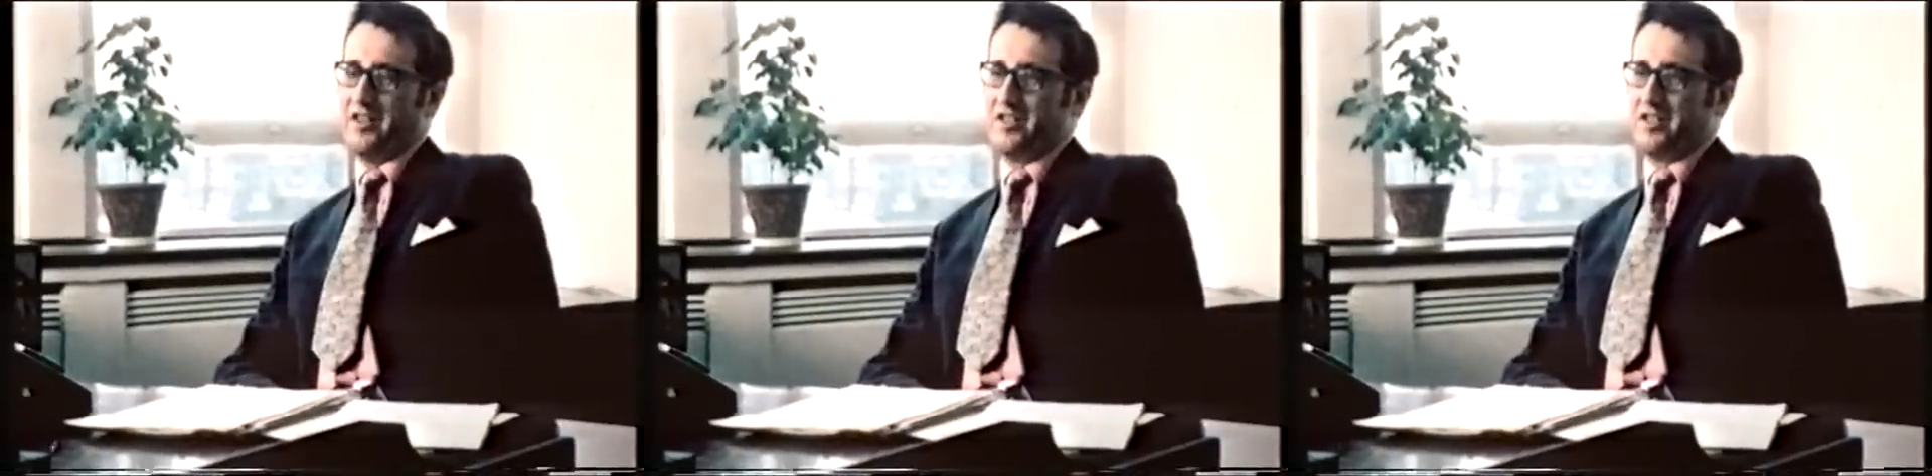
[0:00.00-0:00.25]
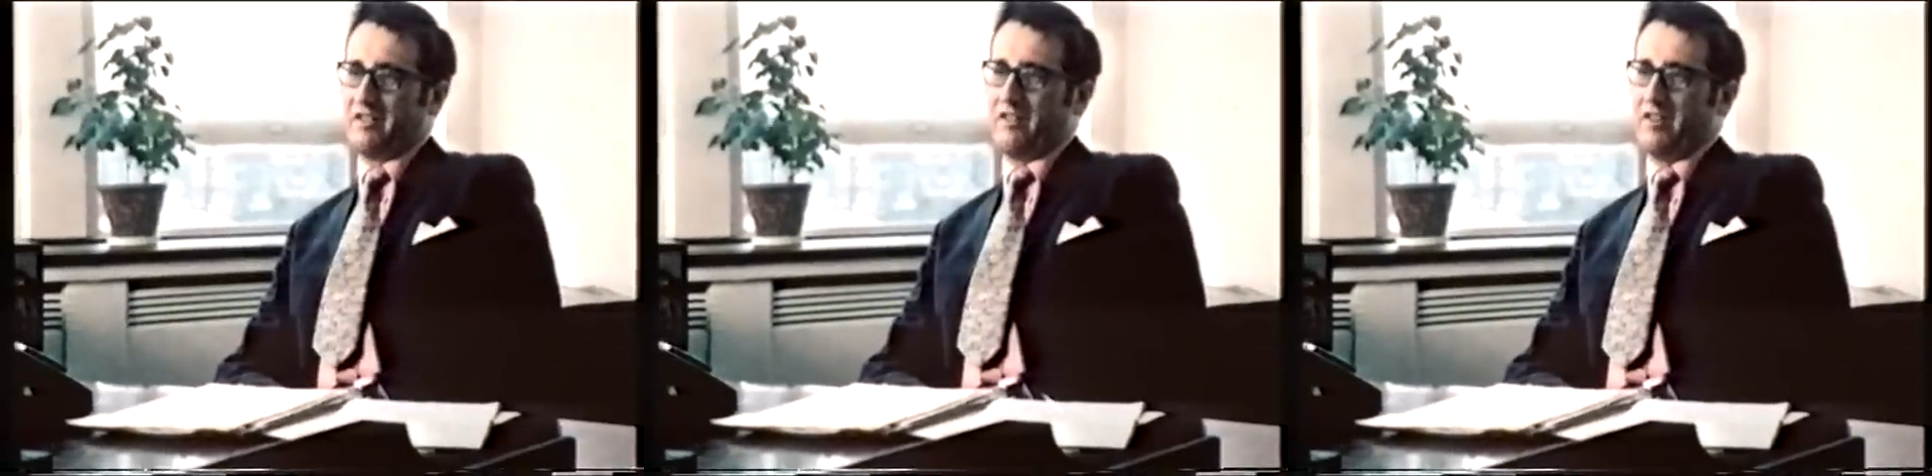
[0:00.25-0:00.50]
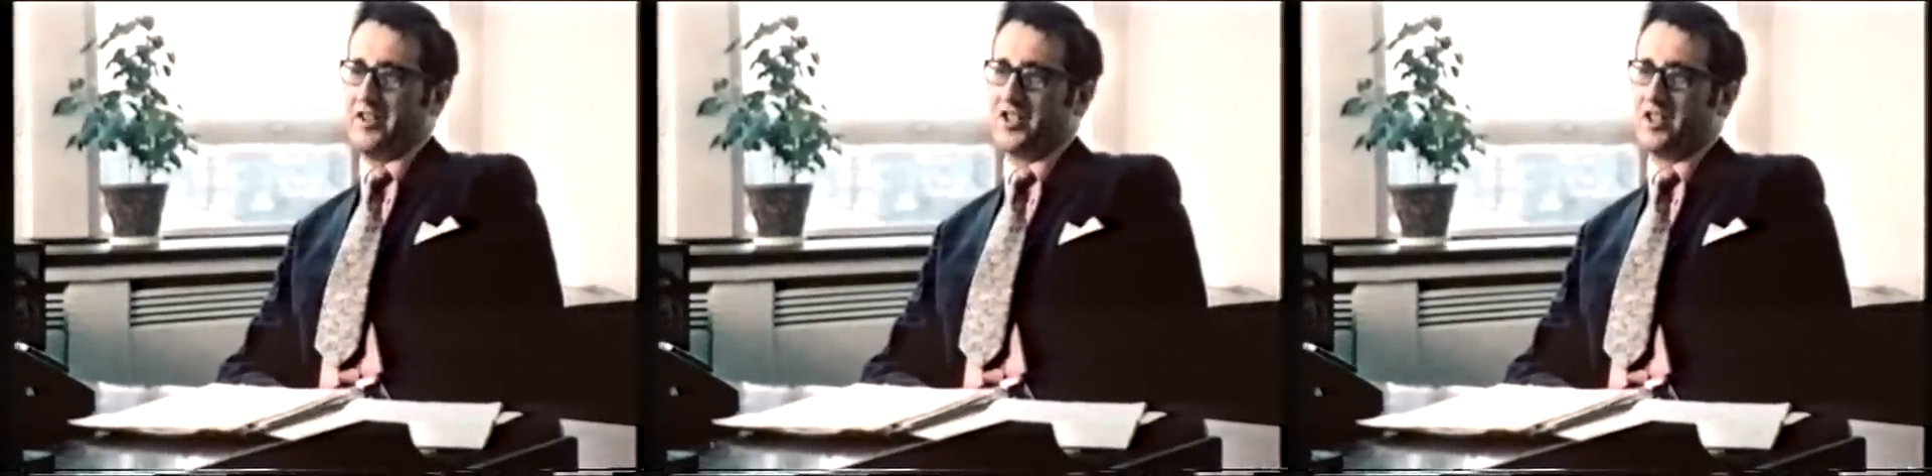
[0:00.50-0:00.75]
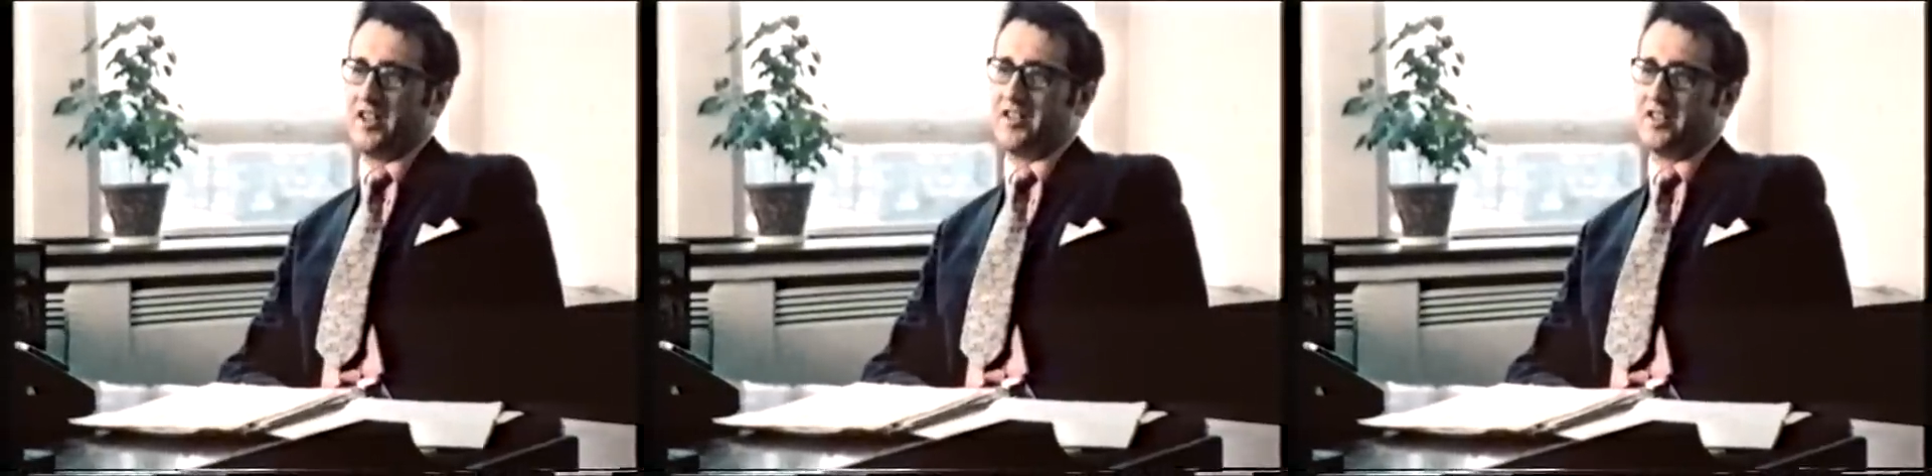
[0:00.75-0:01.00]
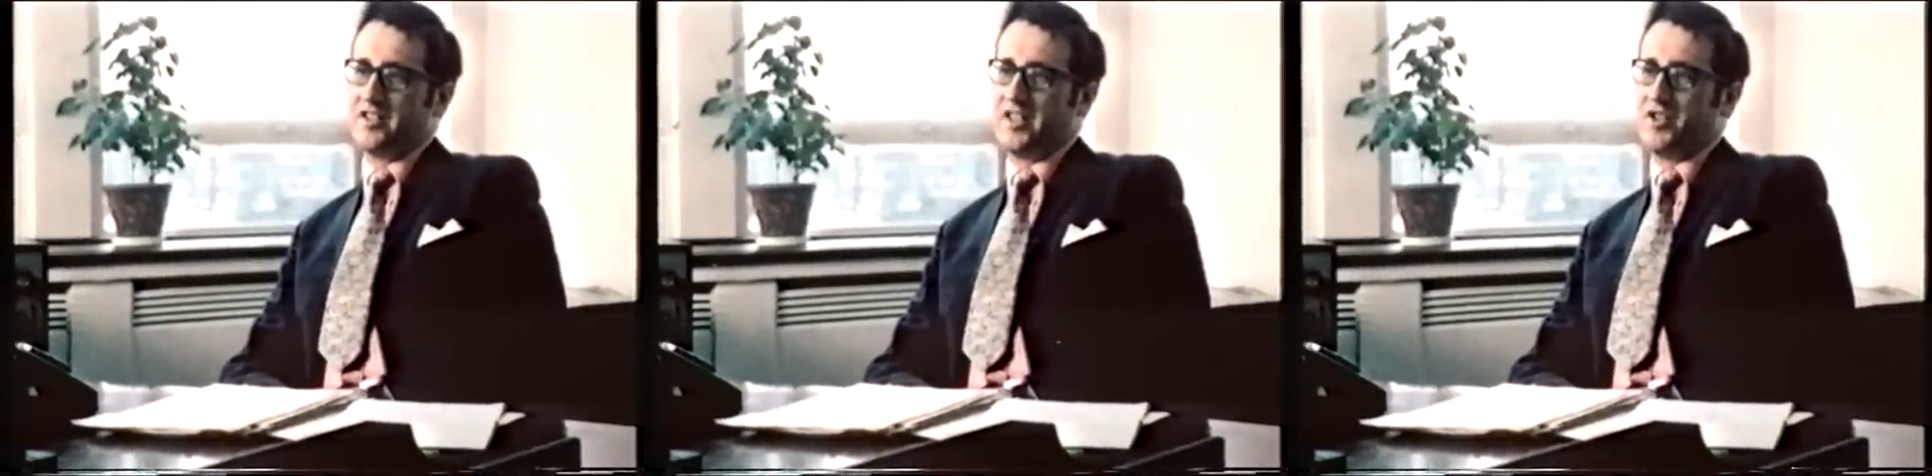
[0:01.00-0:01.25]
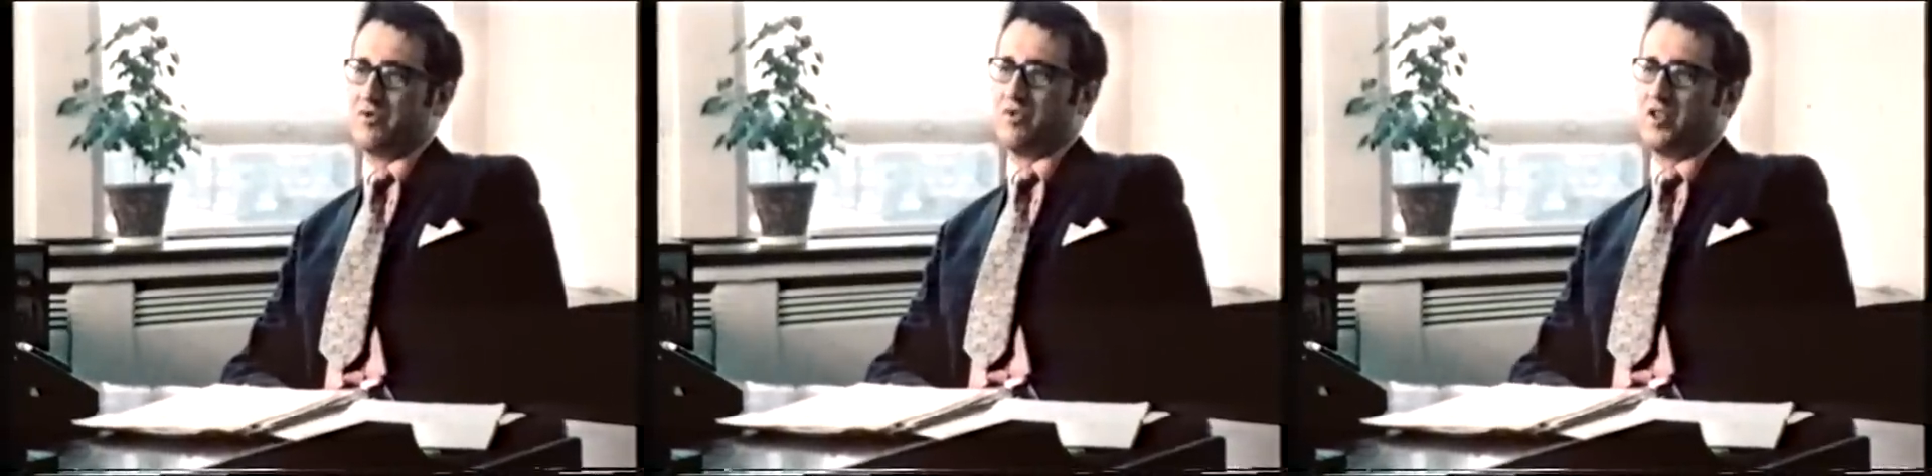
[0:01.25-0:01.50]
This is a very slender
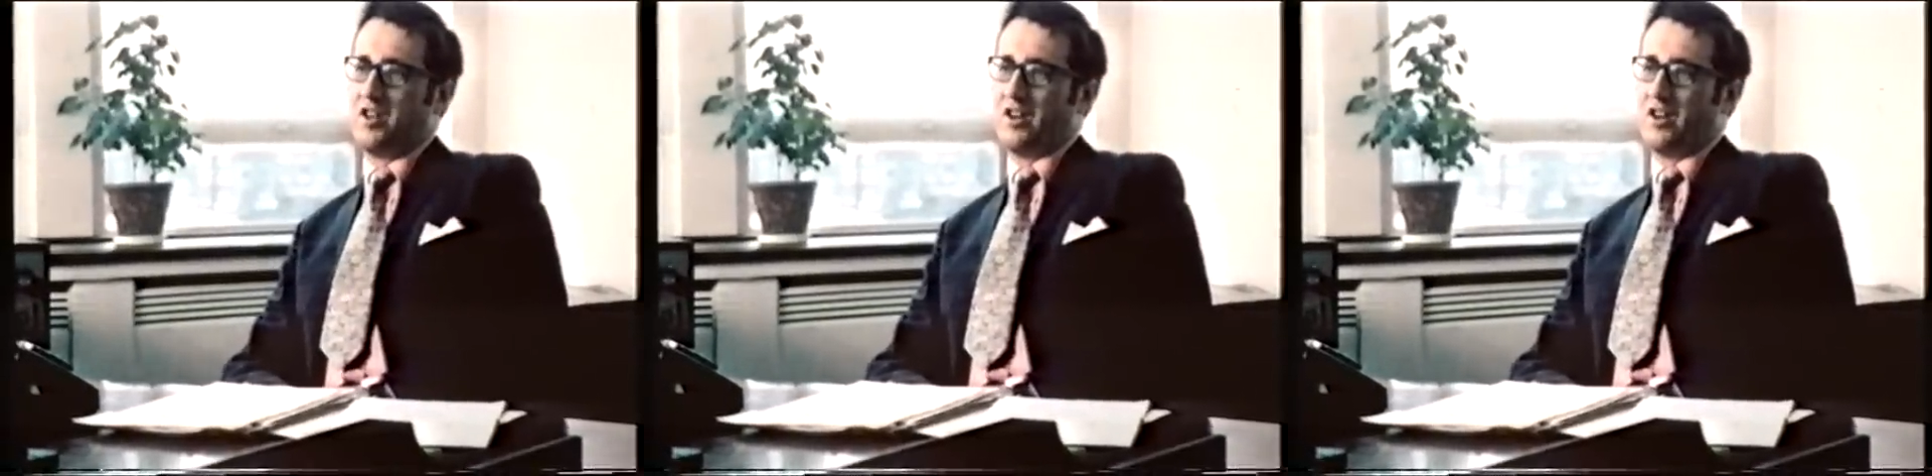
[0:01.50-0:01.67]
central